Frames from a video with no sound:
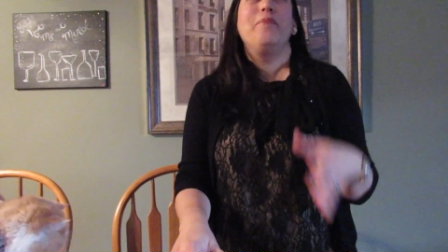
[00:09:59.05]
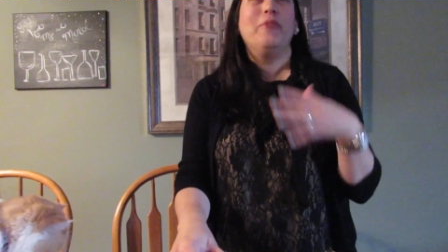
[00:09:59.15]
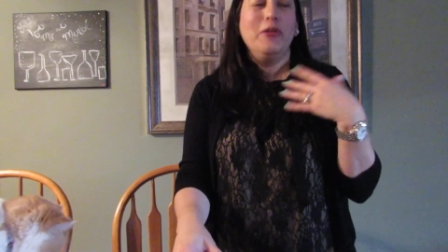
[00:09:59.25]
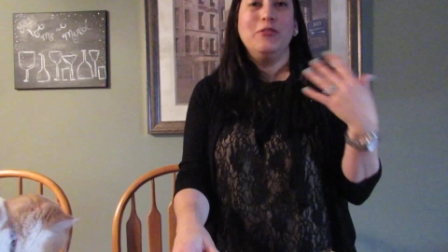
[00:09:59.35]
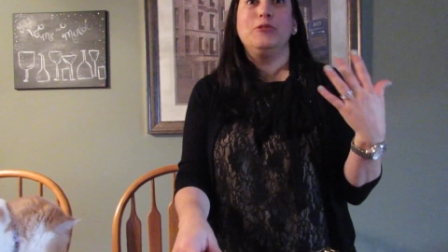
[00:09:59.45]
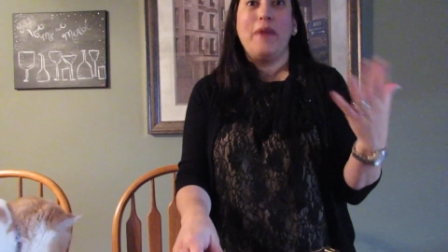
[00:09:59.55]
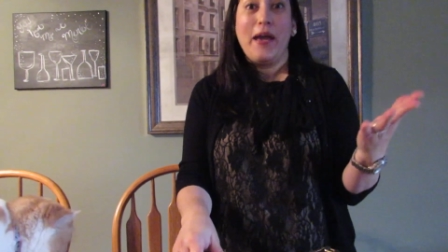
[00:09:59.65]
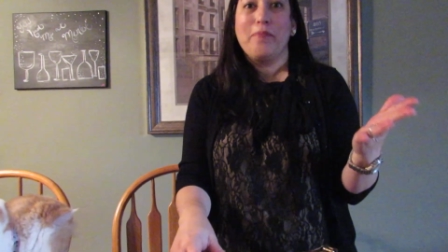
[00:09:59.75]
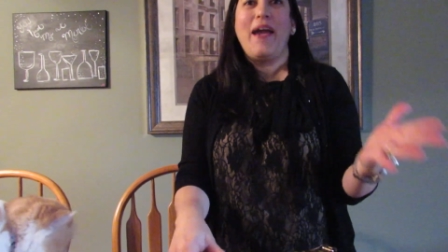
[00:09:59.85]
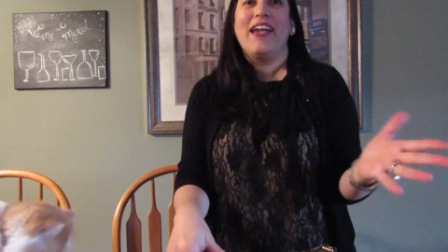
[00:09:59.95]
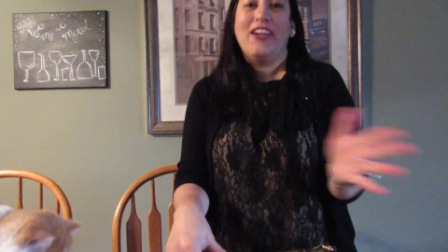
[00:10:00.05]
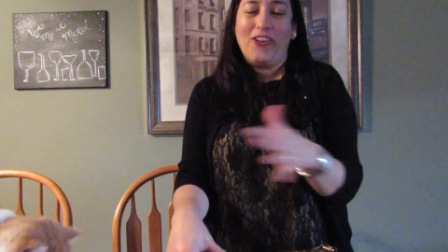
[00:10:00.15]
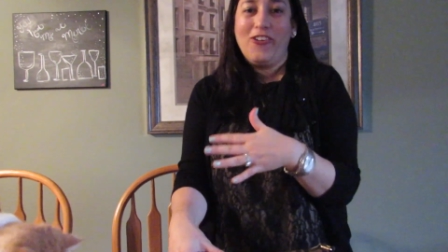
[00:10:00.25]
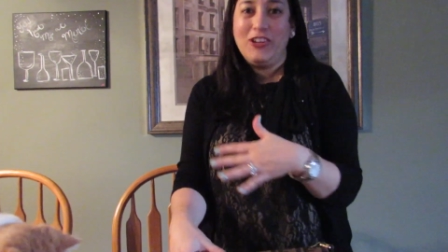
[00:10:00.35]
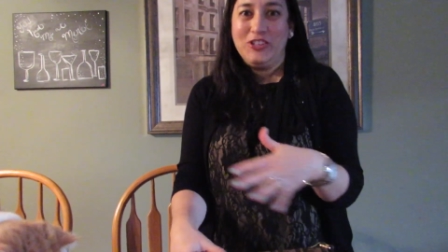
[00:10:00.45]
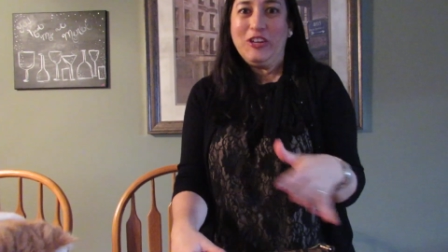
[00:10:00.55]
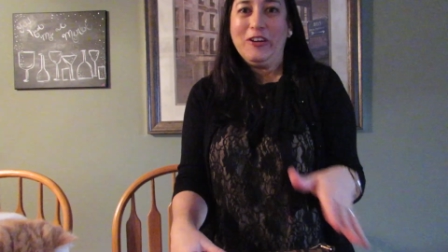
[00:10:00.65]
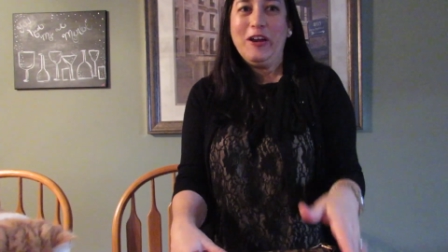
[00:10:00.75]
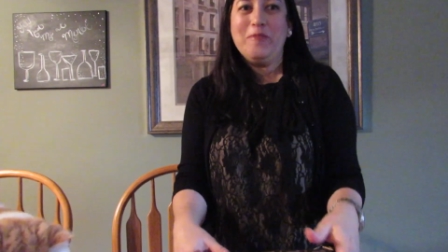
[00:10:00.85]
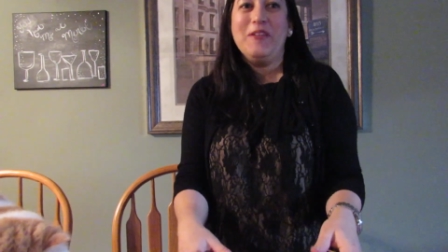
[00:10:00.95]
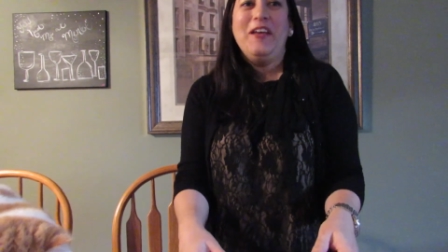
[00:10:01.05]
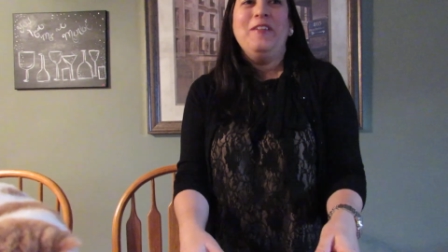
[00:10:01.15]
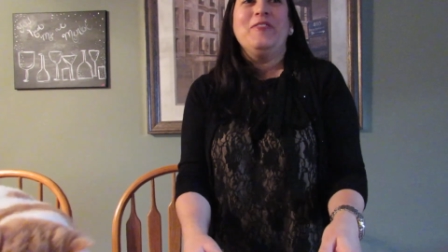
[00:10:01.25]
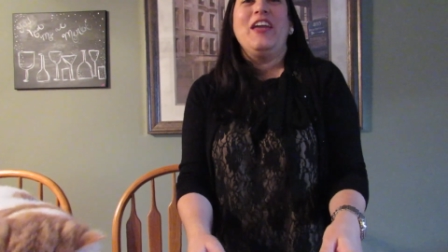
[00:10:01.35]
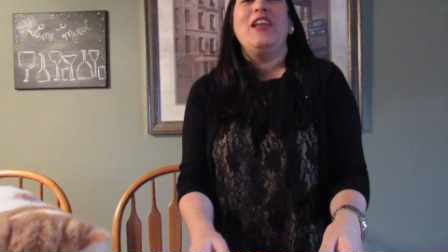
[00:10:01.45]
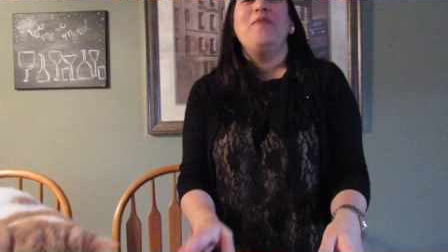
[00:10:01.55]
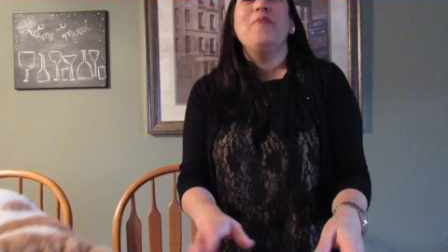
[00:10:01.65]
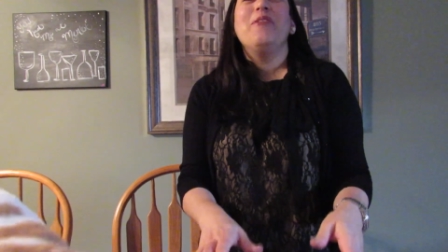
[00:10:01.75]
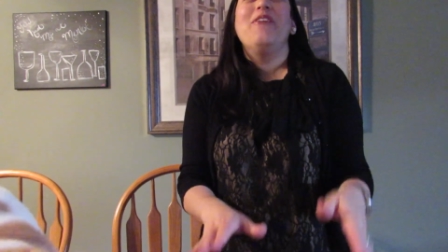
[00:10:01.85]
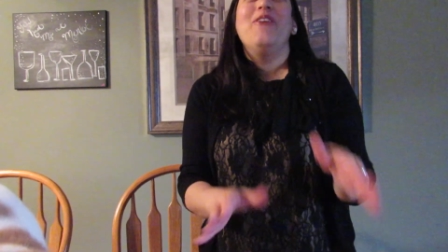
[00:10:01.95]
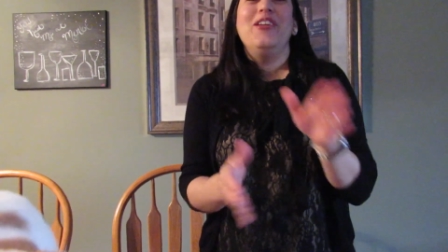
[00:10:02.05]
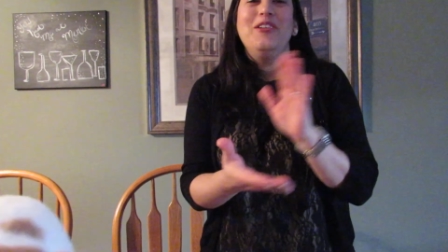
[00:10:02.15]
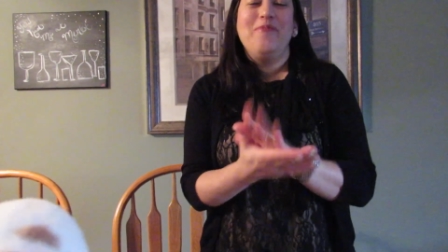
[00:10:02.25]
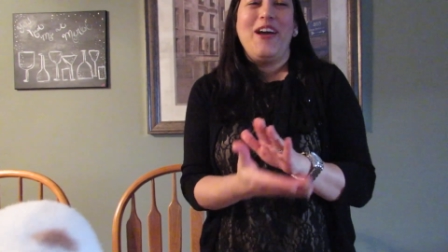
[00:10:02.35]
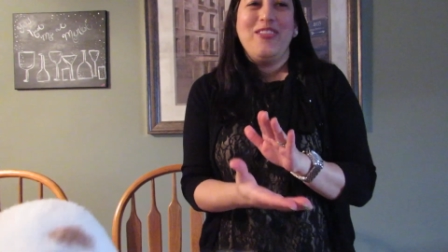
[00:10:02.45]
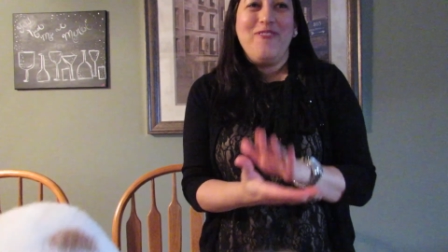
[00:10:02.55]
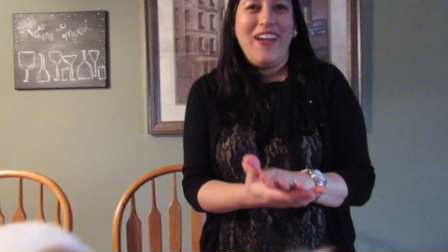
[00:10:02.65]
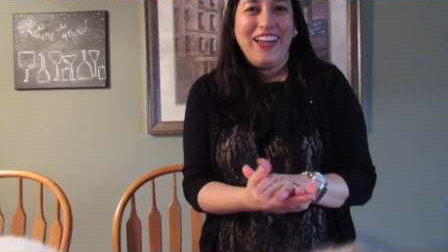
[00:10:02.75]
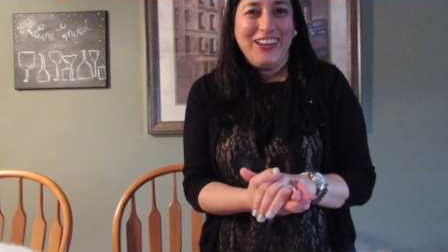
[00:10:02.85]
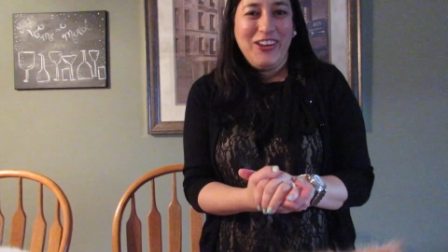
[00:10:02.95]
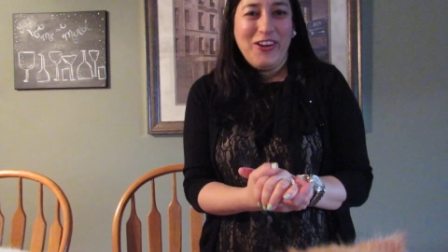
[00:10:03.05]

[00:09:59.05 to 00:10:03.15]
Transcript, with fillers: pretty much backpacking across europe and i remember i wanted to buy the bag in